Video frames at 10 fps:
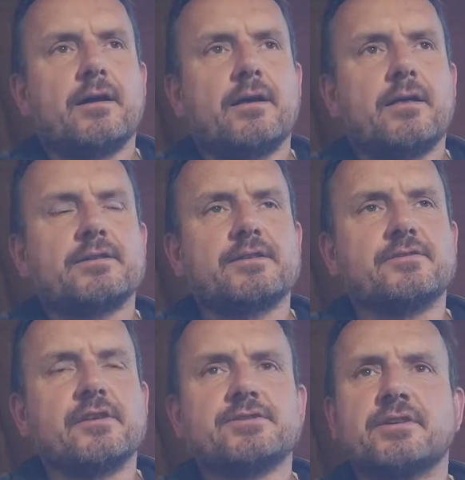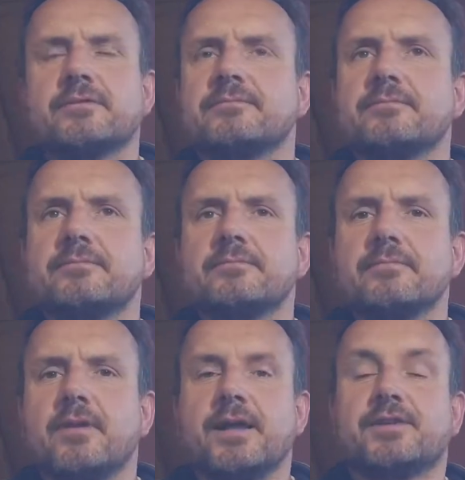That's interesting.
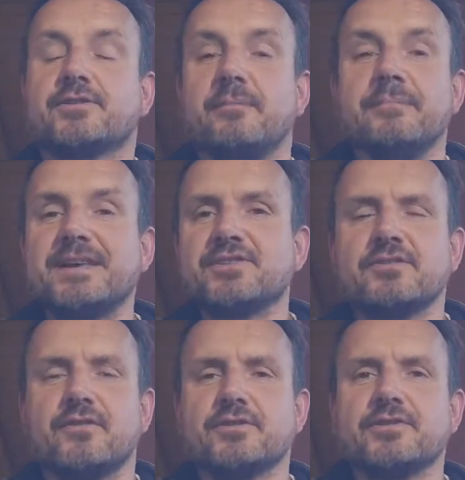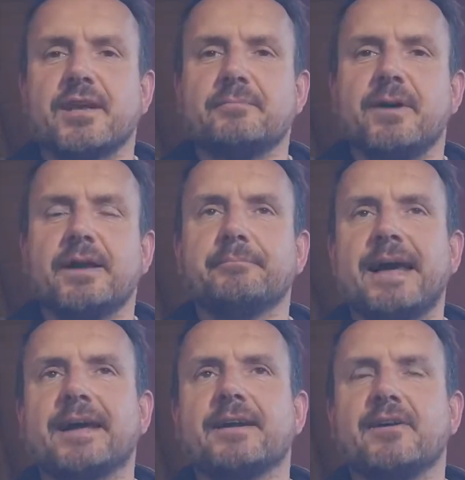I just got a message on the phone saying my
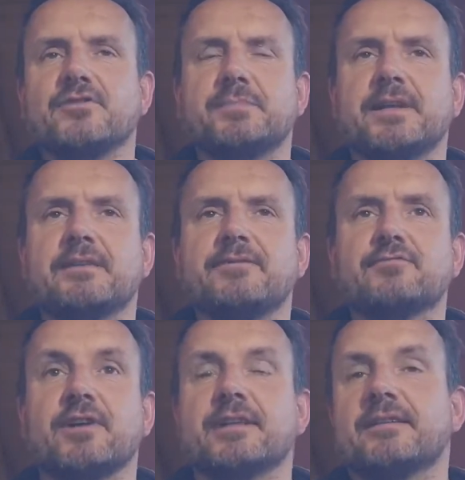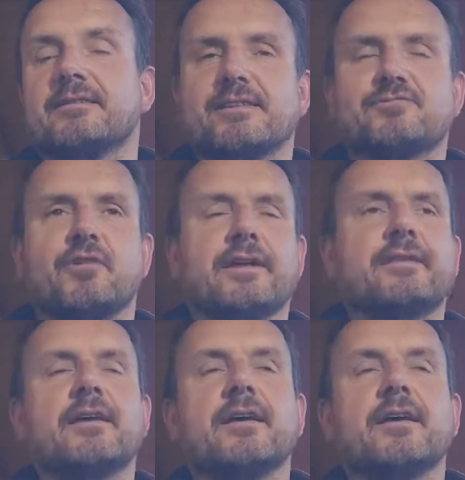bank account's been infiltrated. That's great.